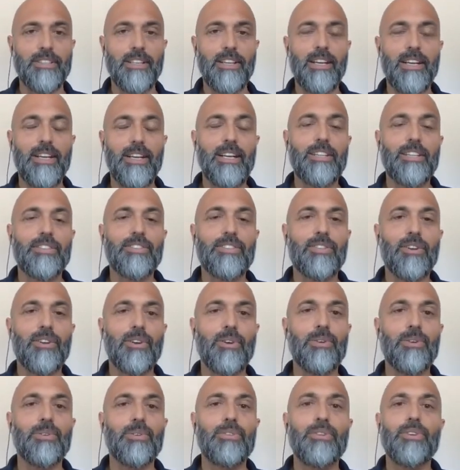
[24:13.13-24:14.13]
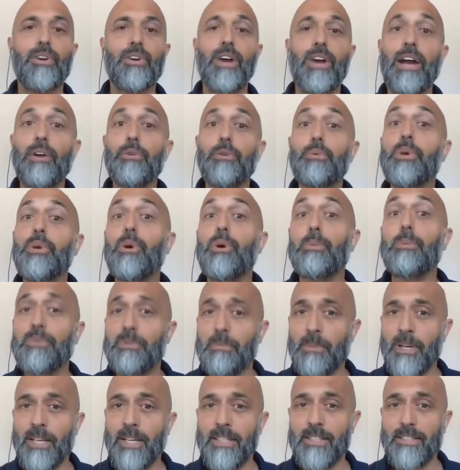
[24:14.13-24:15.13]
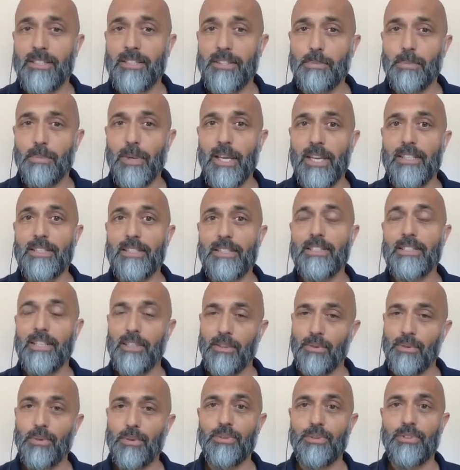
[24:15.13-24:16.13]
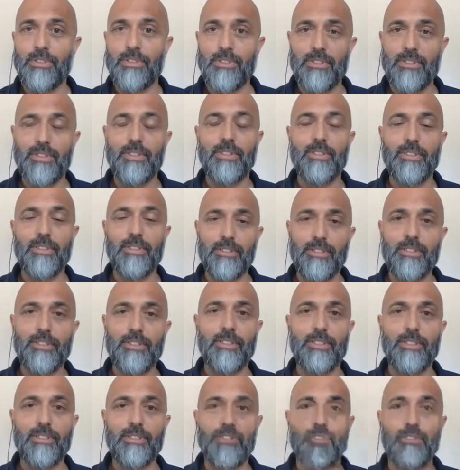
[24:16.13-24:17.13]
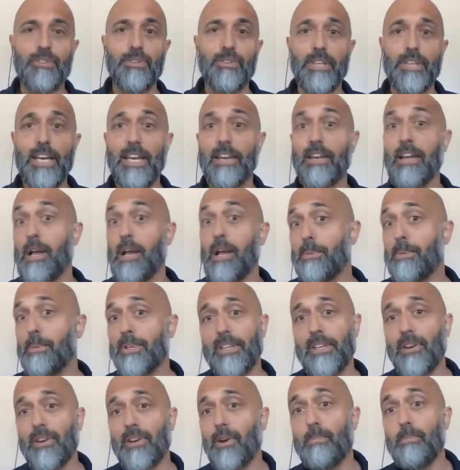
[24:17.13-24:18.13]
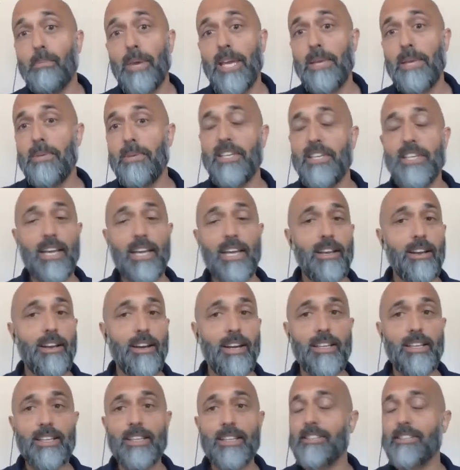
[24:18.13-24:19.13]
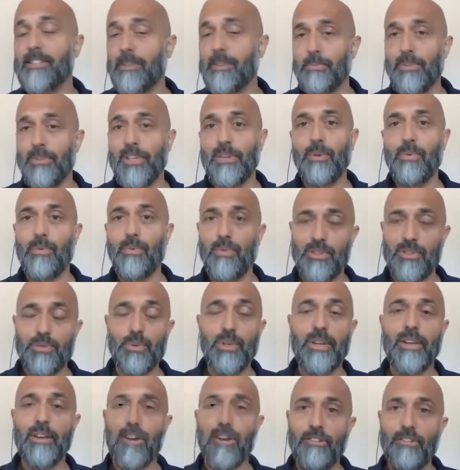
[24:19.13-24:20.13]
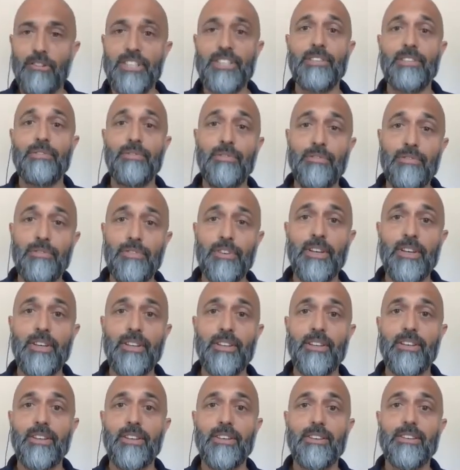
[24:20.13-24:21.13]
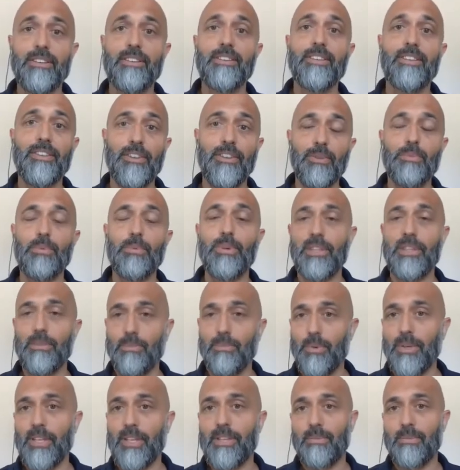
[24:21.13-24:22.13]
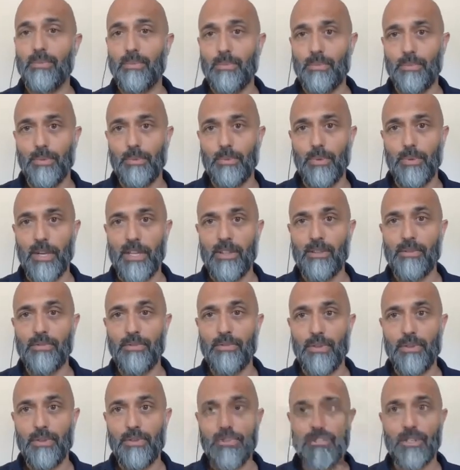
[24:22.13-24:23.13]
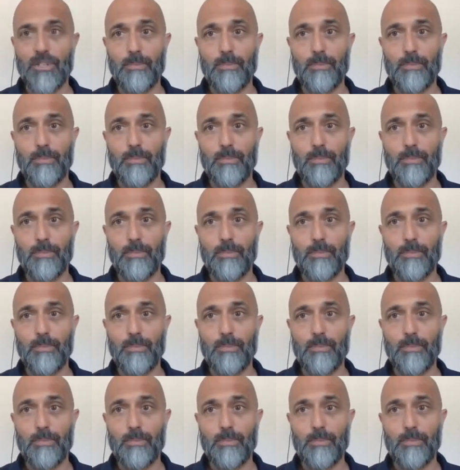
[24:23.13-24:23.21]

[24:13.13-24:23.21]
So, how do we optimize the space in order to do that? But, maybe daylight is something we want to encourage even further, with in the future,